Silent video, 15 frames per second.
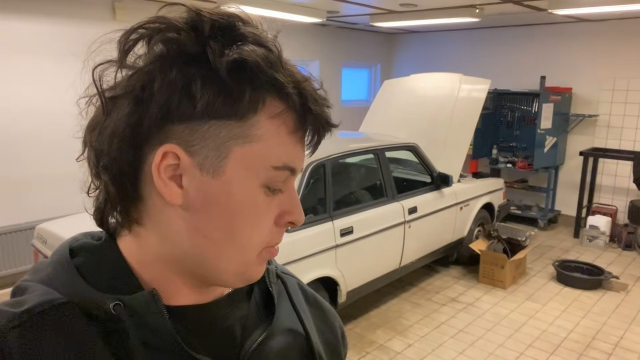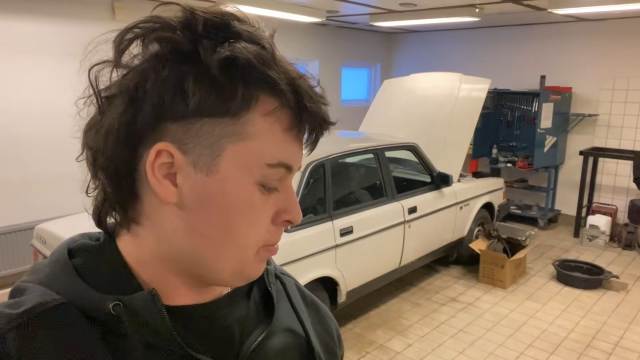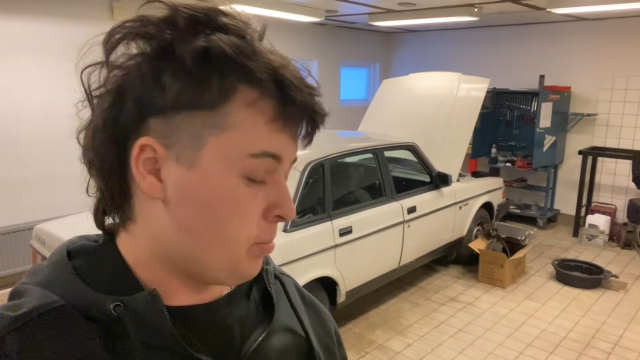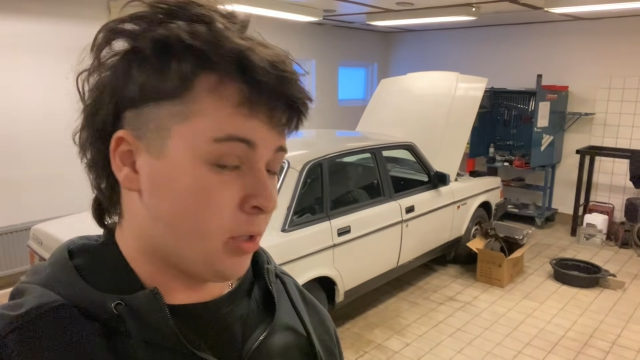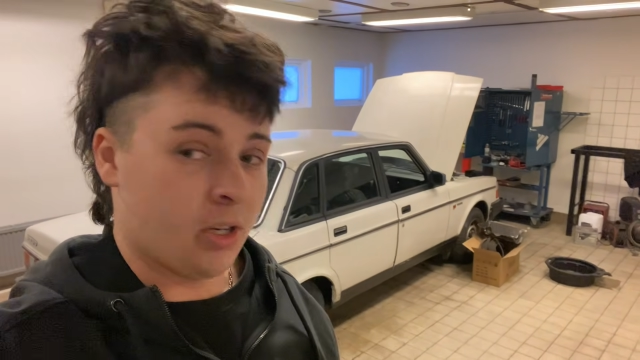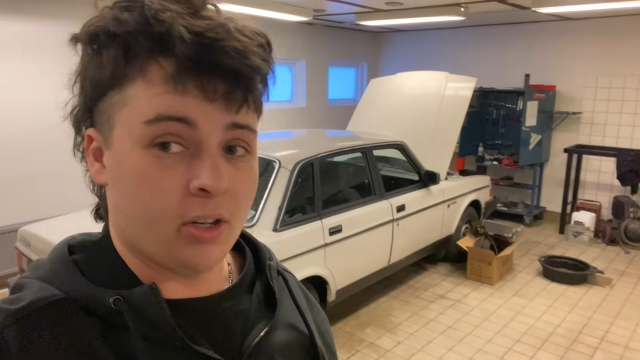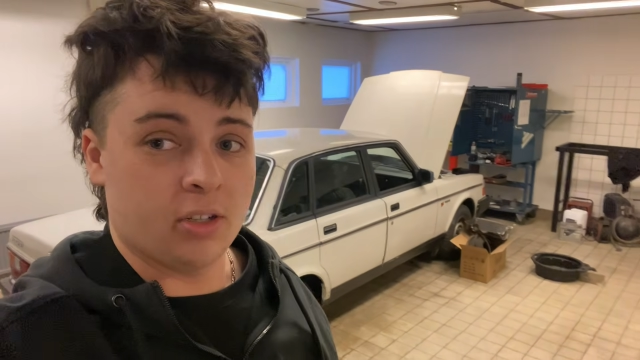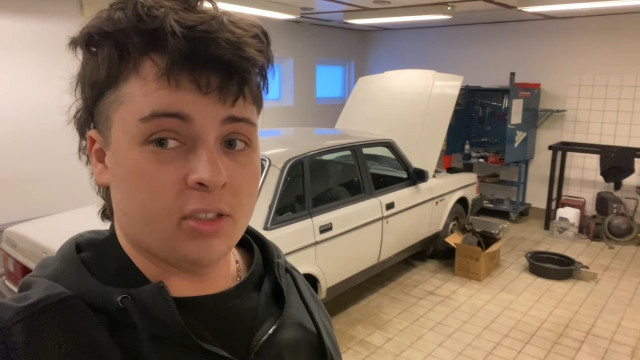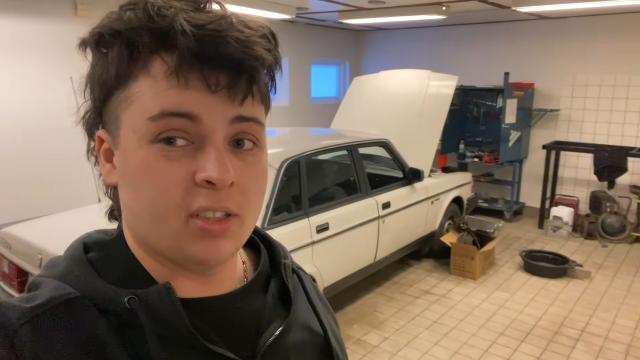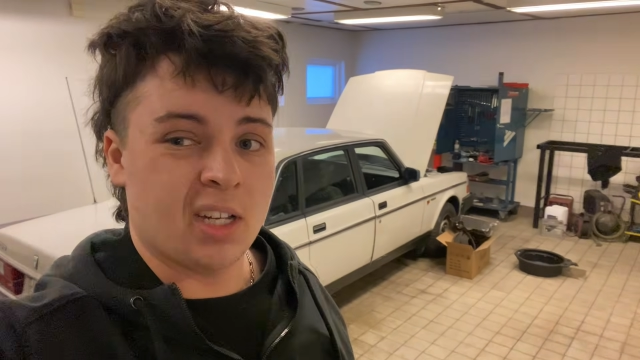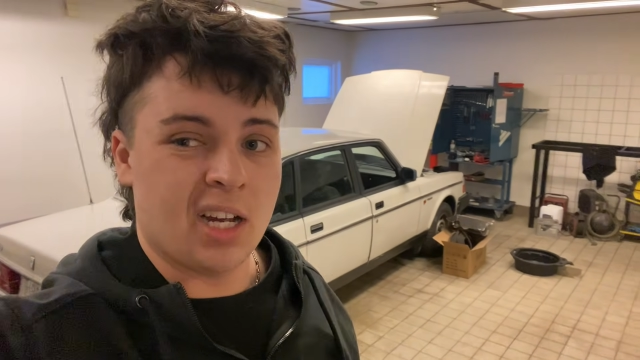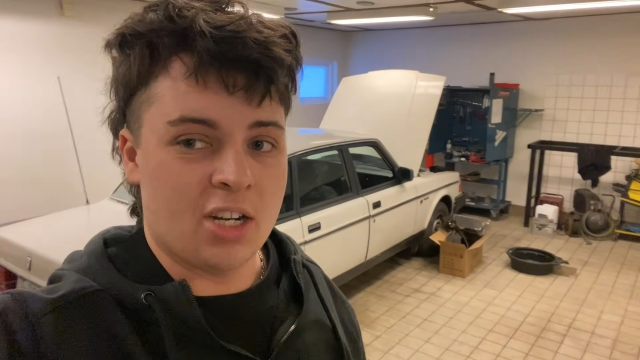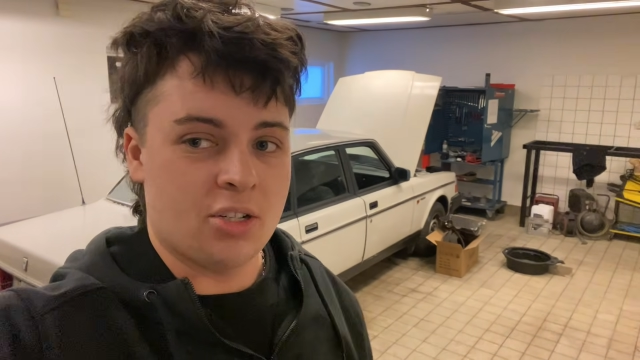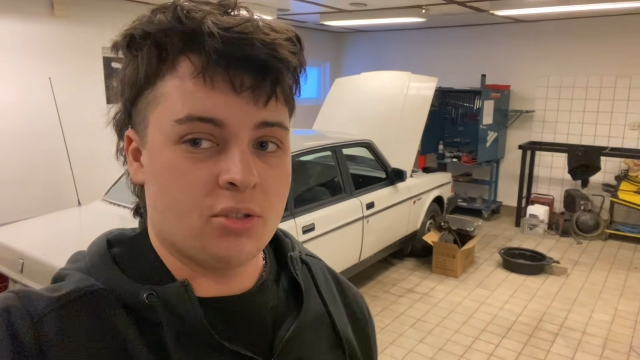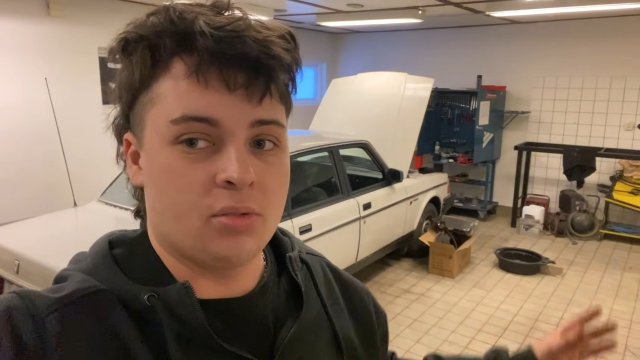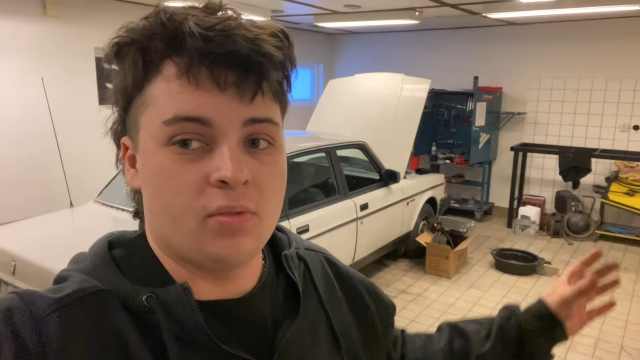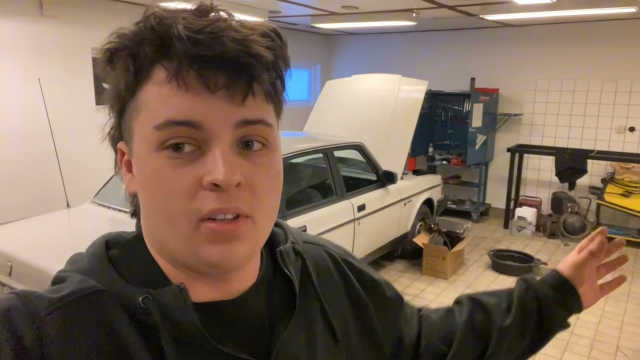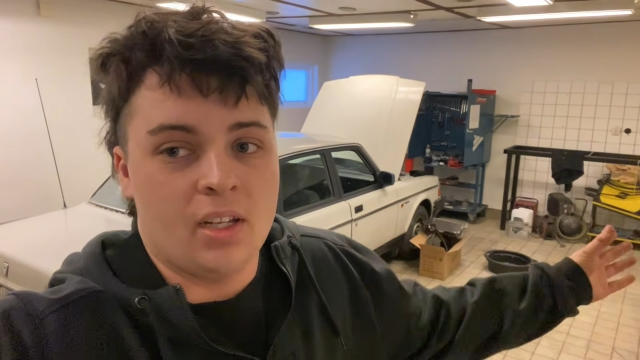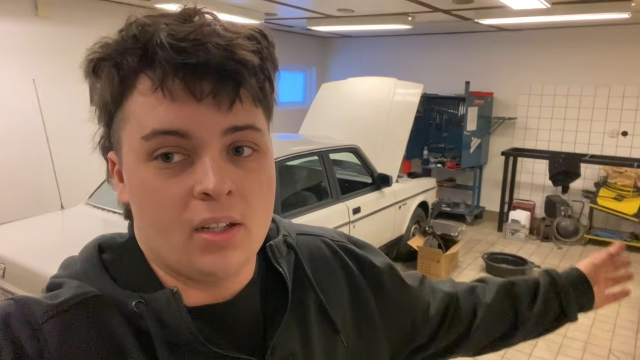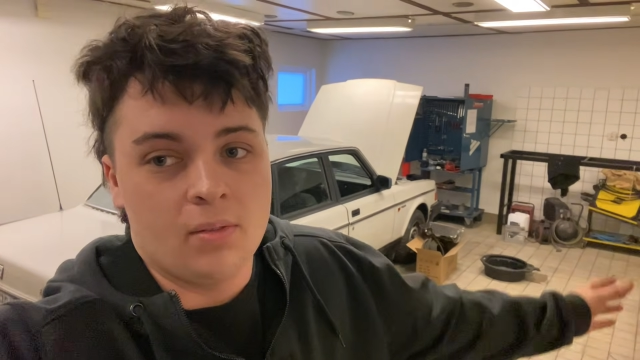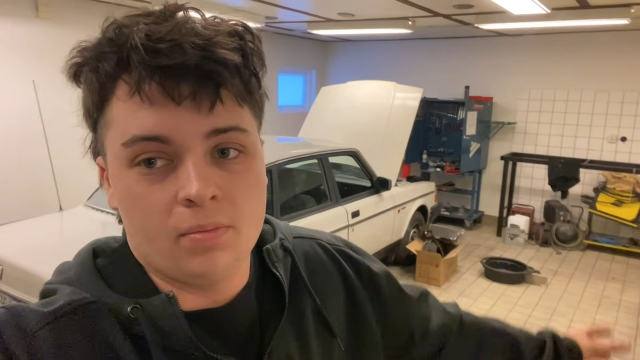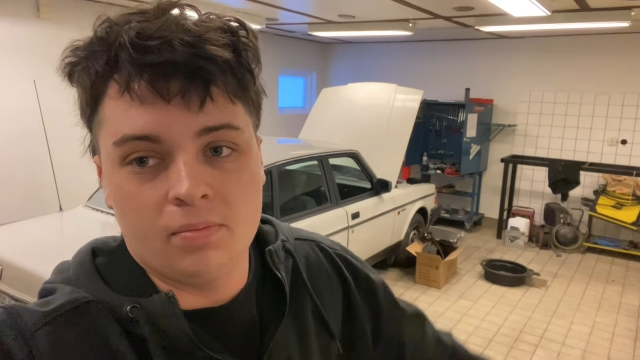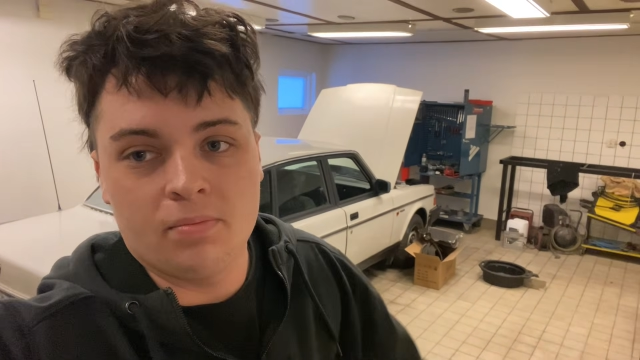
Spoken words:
because I just feel